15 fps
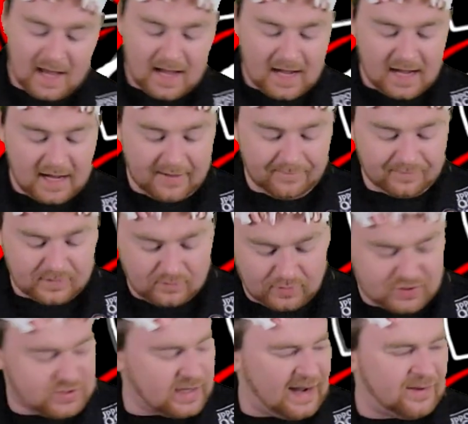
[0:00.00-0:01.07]
Um,
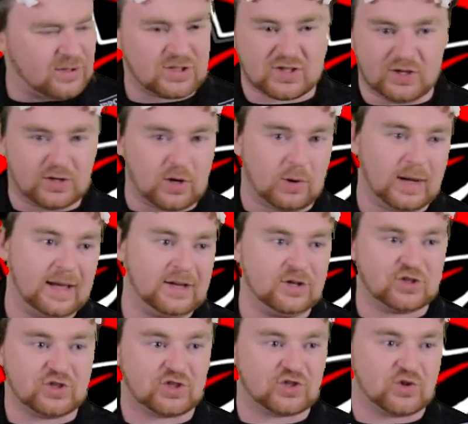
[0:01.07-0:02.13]
which I'm just gonna go ahead and
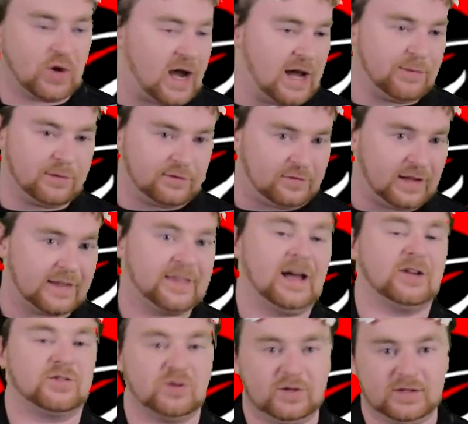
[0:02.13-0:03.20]
just try and reflect
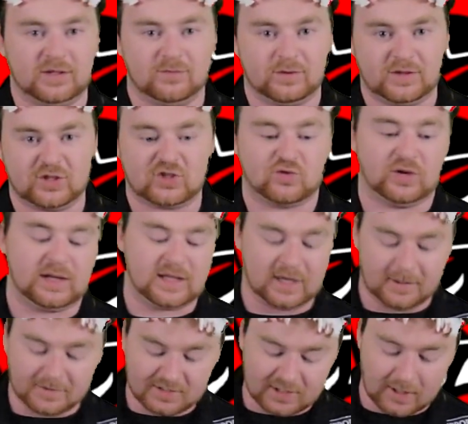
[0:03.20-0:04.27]
that during the, with this drink
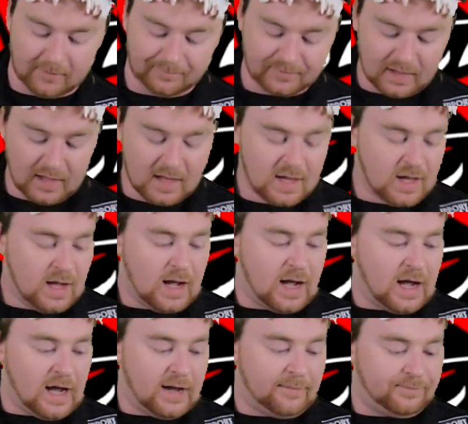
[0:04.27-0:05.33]
here. So,
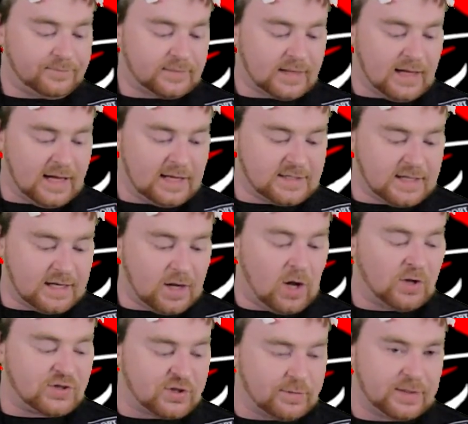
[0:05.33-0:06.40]
um, and uh,
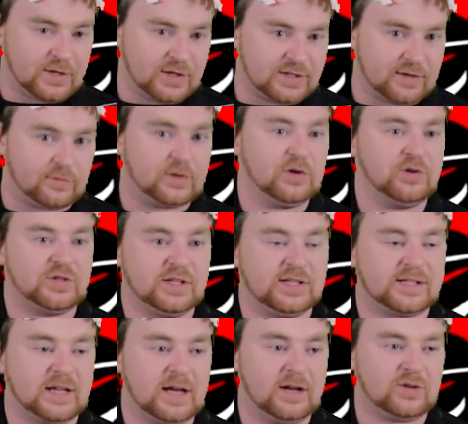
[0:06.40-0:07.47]
also because of
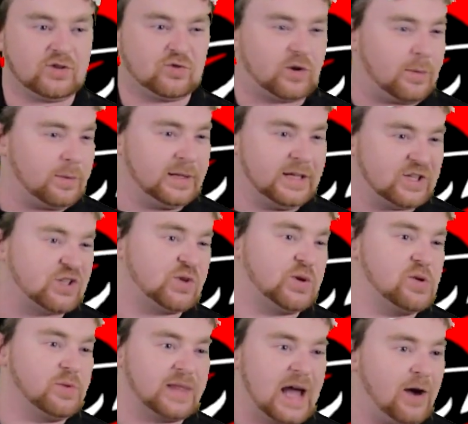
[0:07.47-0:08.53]
Ryuji's uh, troubled history
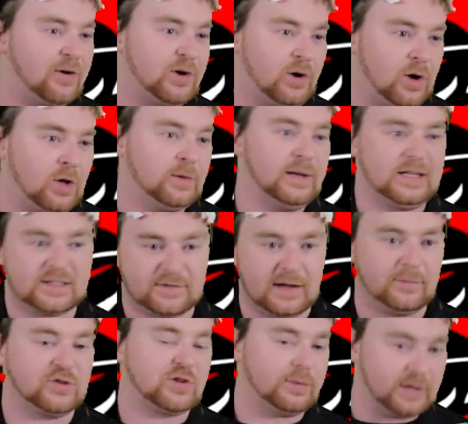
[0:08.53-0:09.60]
with alcohol and his
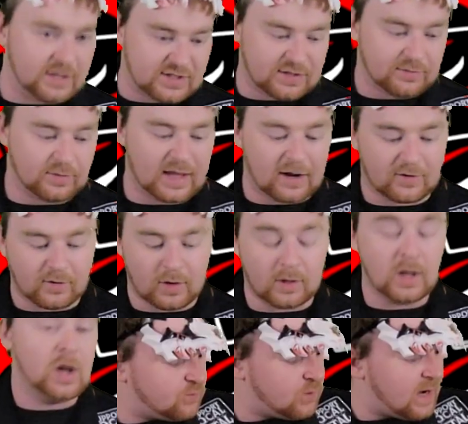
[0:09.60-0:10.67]
family's troubled history with
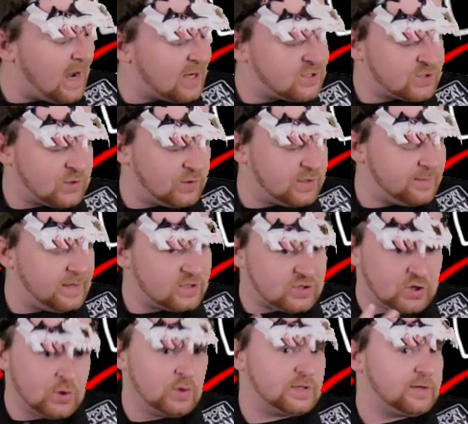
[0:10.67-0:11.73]
alcohol, we're actually going to make
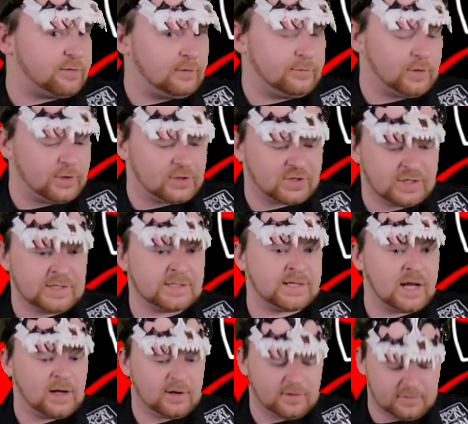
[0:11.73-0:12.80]
two different versions
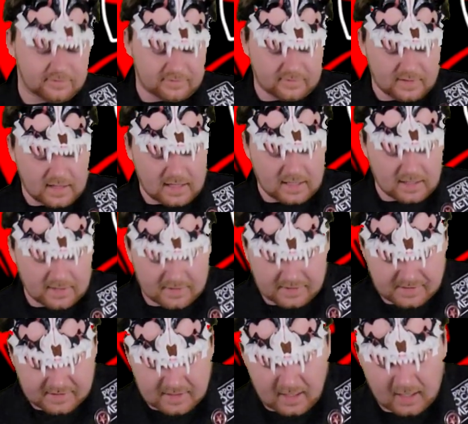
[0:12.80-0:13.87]
of uh,
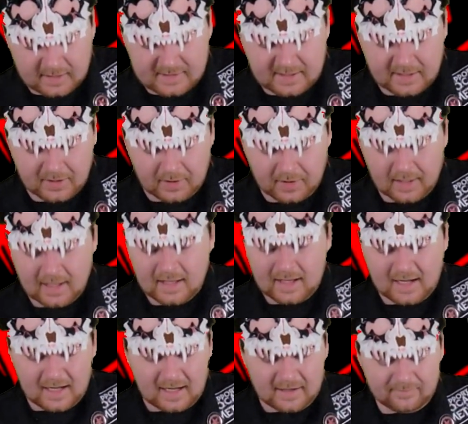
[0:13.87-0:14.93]
this cocktail
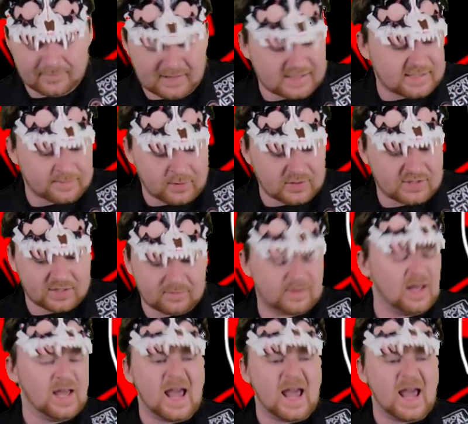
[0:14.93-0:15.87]
um, that's supposed to